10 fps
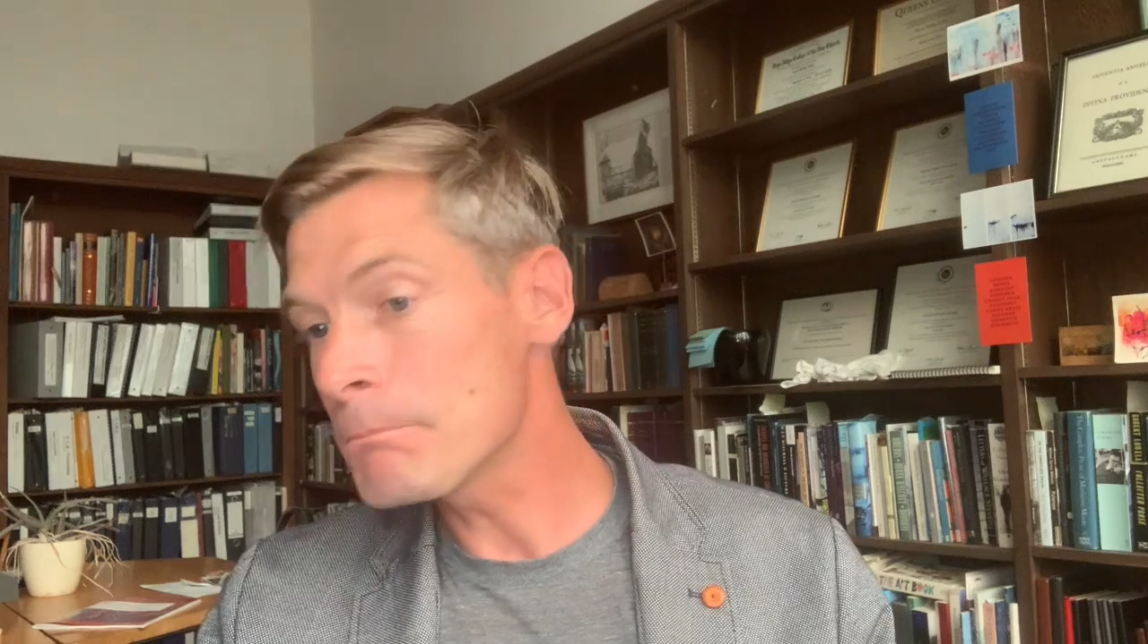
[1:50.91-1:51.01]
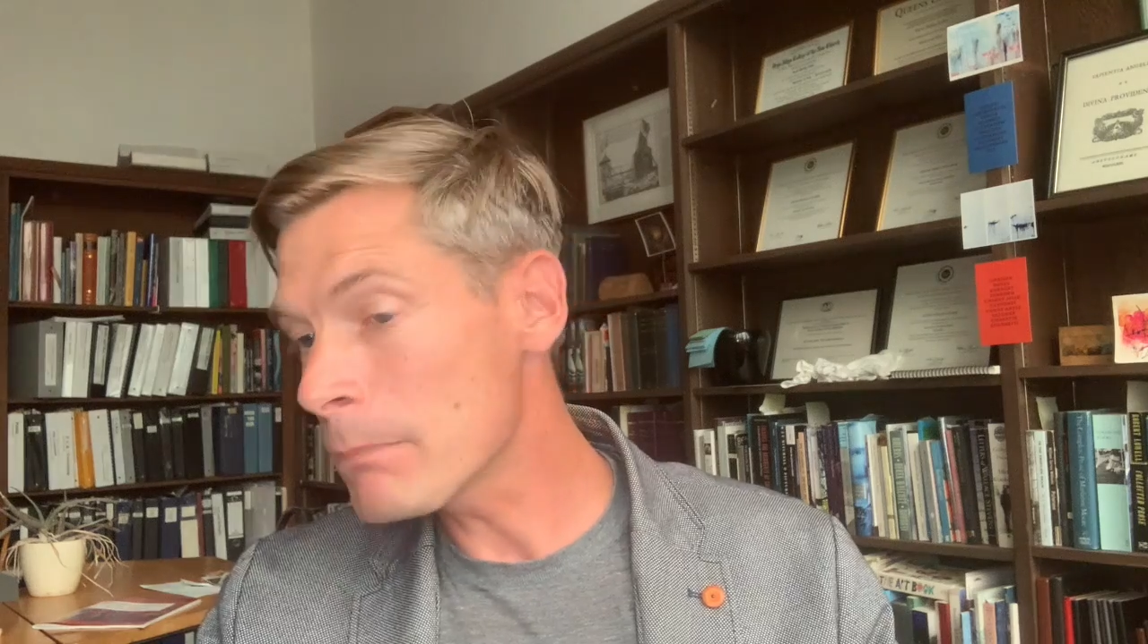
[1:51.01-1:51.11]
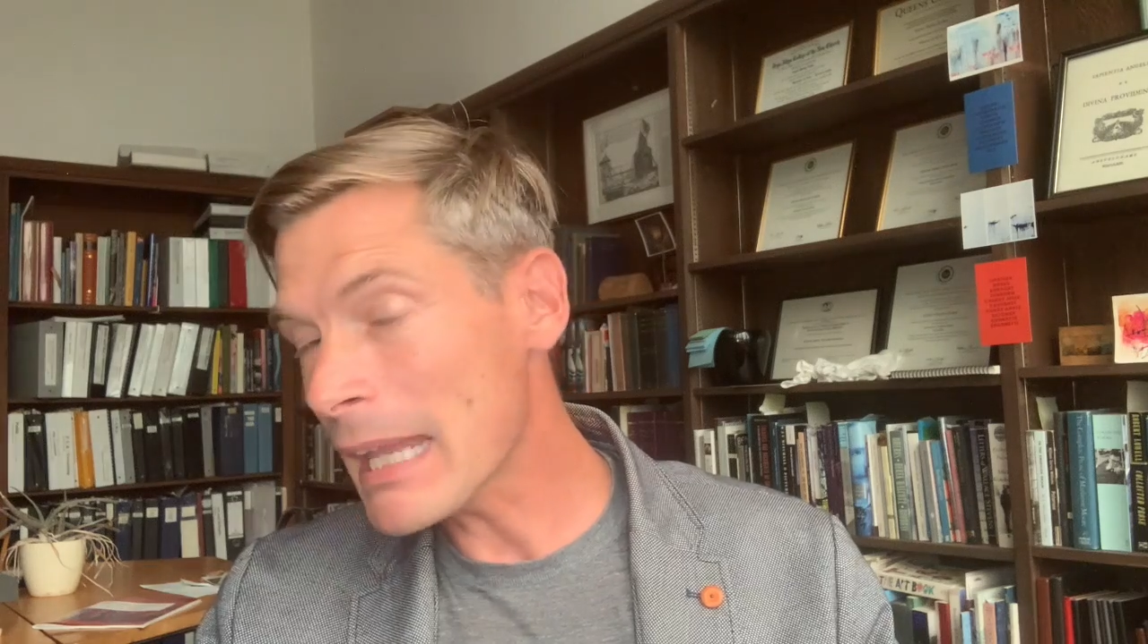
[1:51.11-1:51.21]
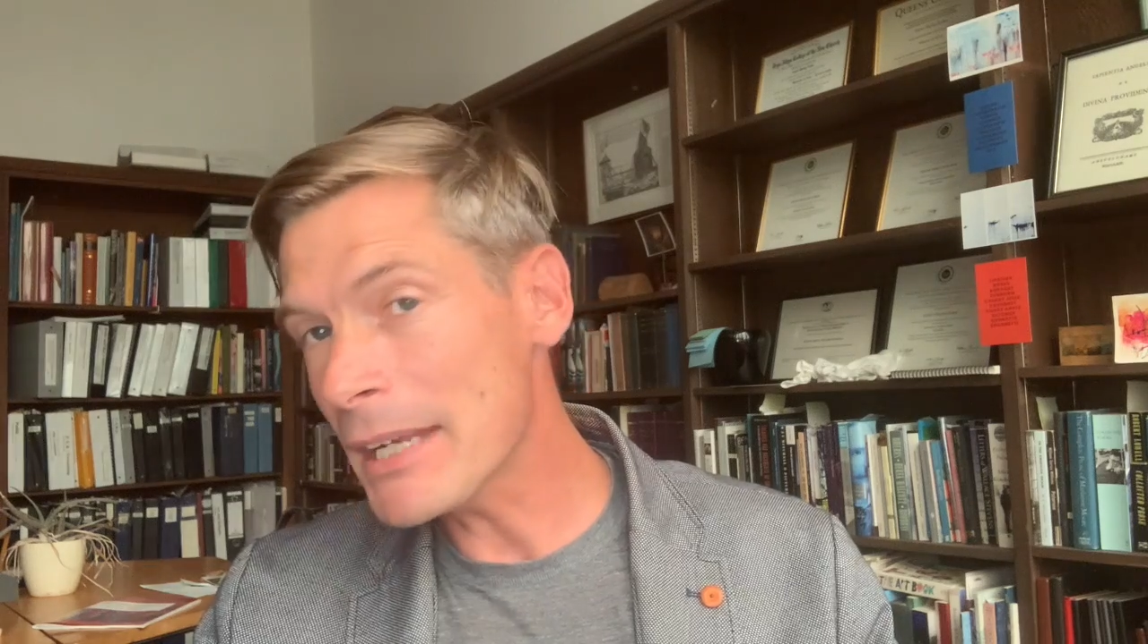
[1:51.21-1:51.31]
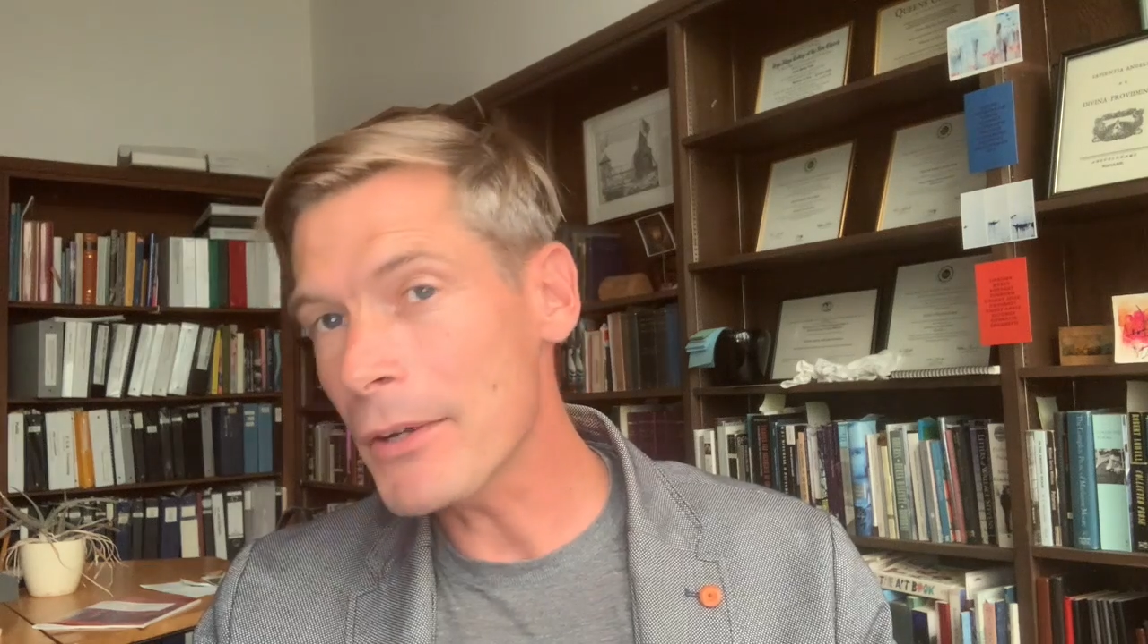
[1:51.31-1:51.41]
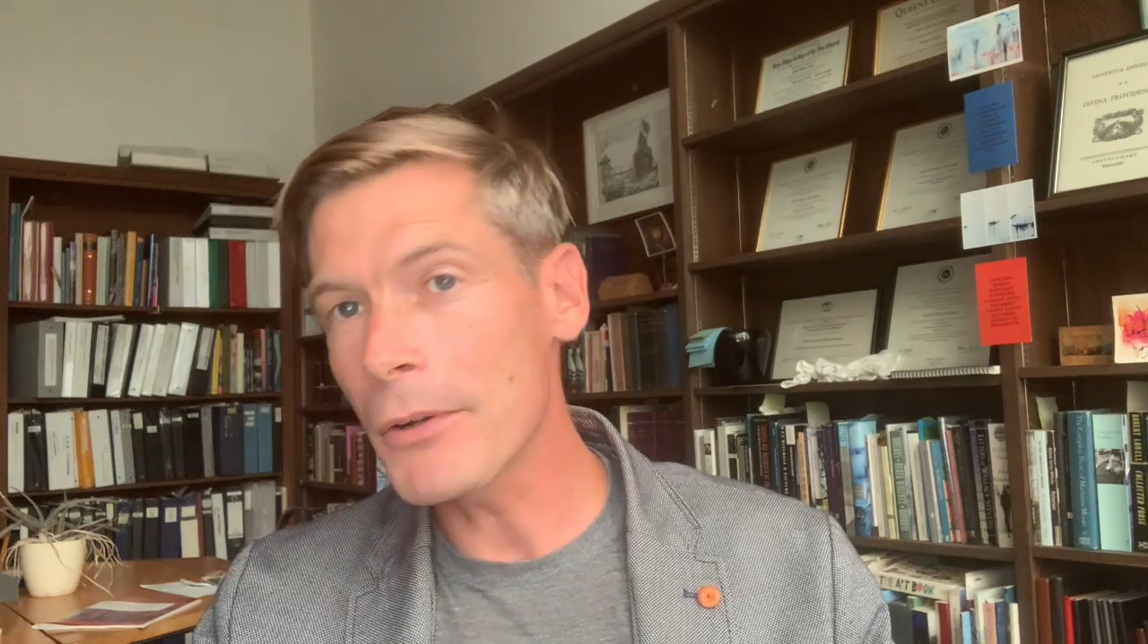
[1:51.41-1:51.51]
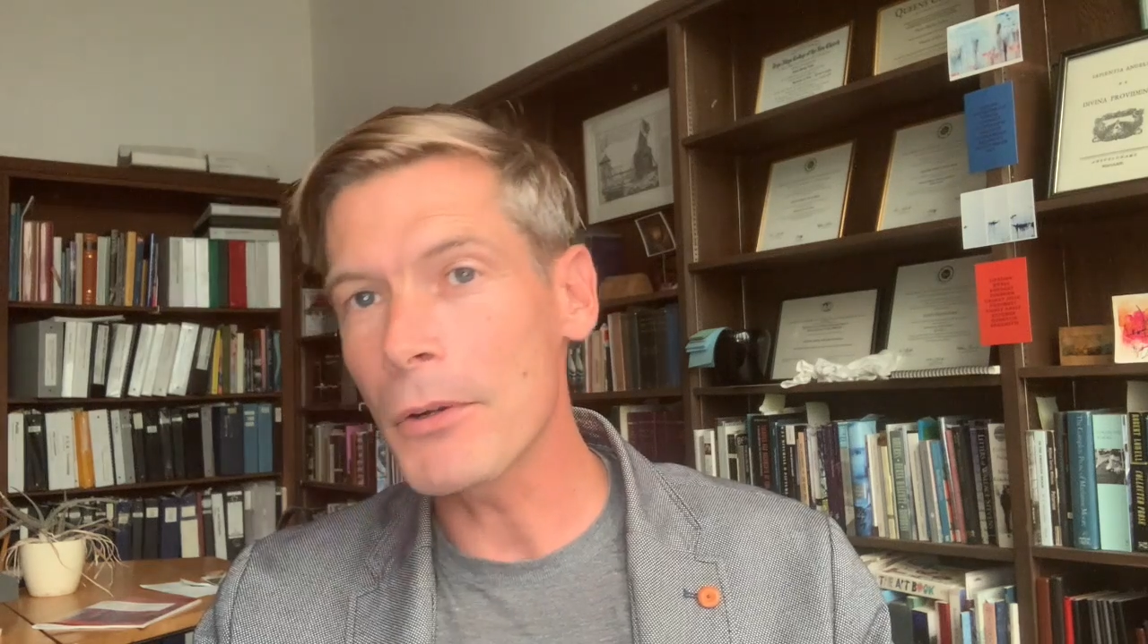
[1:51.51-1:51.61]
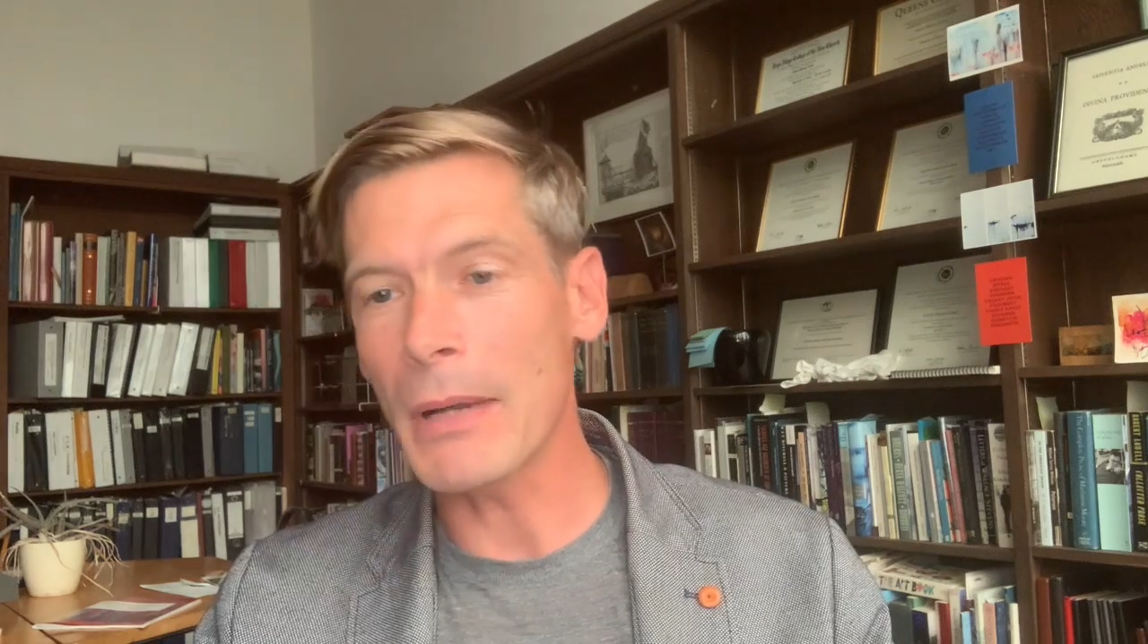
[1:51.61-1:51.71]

Plato,